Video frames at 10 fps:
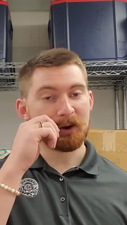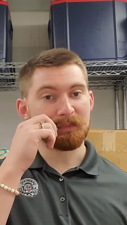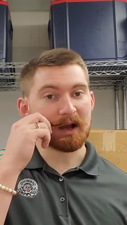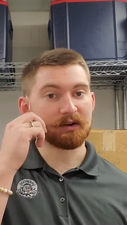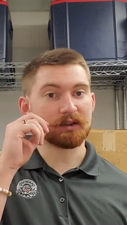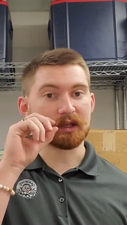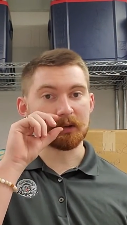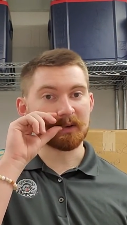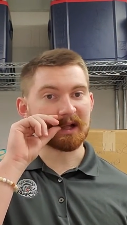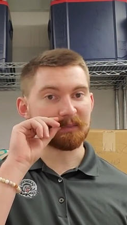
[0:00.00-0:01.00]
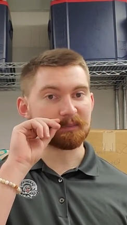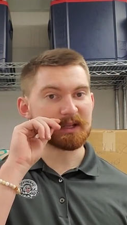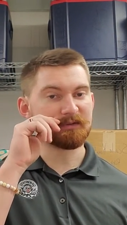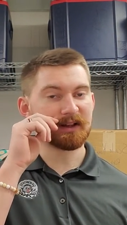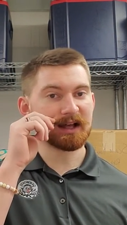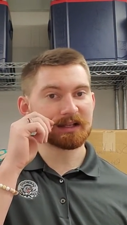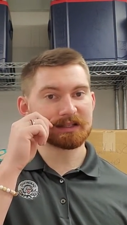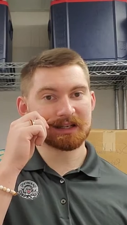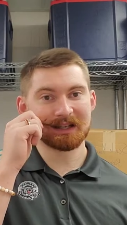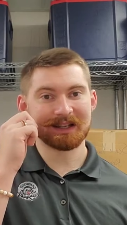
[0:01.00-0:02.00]
Reminder that you will have B
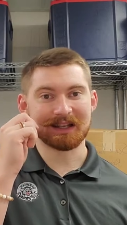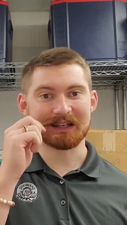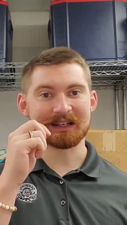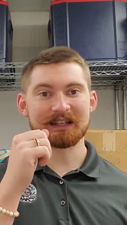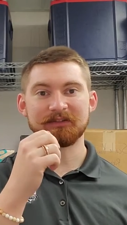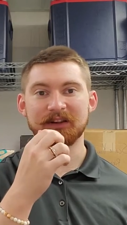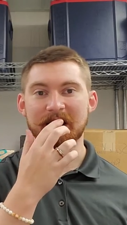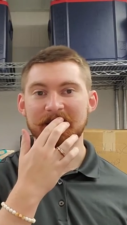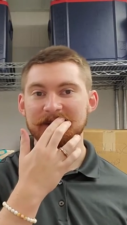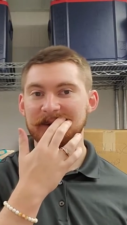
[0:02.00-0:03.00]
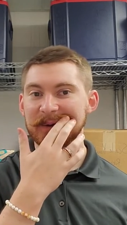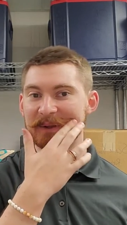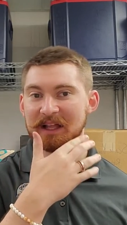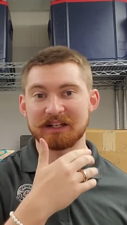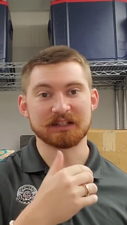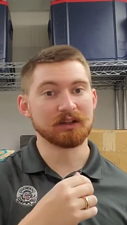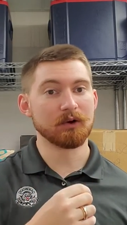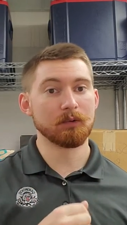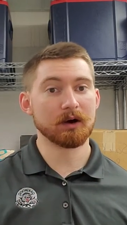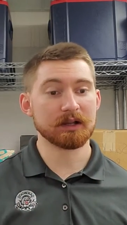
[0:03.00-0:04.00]
flats and E flats, lots of
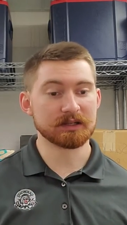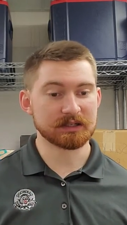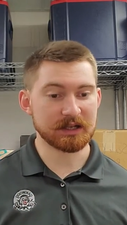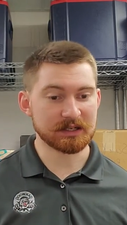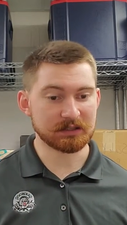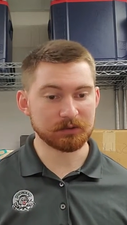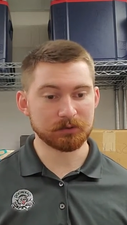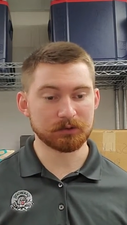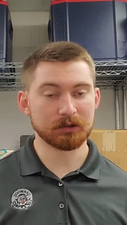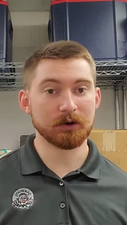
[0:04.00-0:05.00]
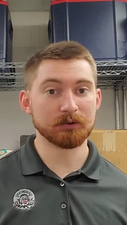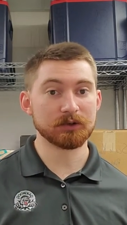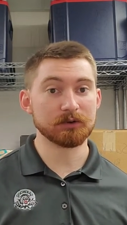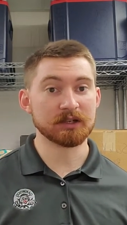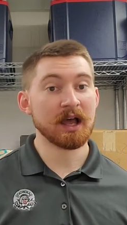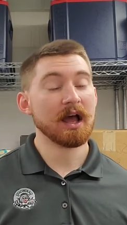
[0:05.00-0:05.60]
low ones, lots of low twos.